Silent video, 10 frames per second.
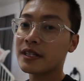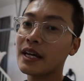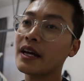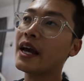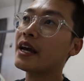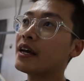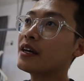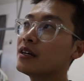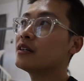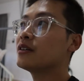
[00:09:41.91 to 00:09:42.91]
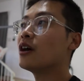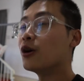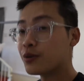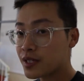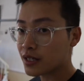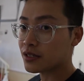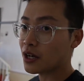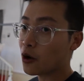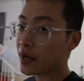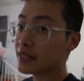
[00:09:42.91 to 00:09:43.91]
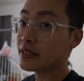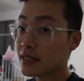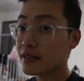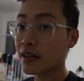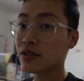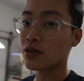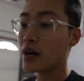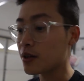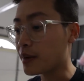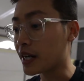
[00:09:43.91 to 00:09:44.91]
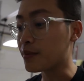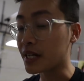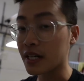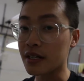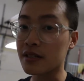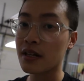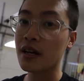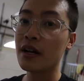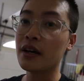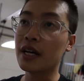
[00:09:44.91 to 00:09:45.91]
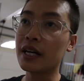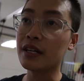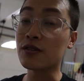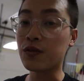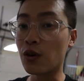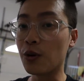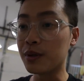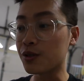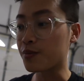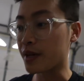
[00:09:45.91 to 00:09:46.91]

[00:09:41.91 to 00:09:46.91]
to get a 06 to 08 TSX throttle body because it is 4 mils